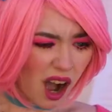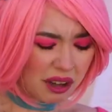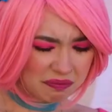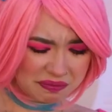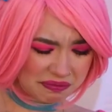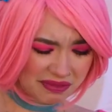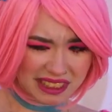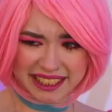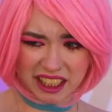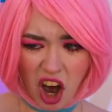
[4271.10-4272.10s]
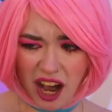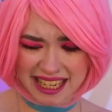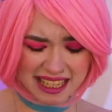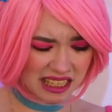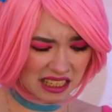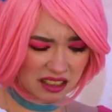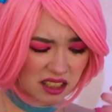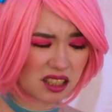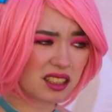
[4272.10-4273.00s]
Uh, this isn't working.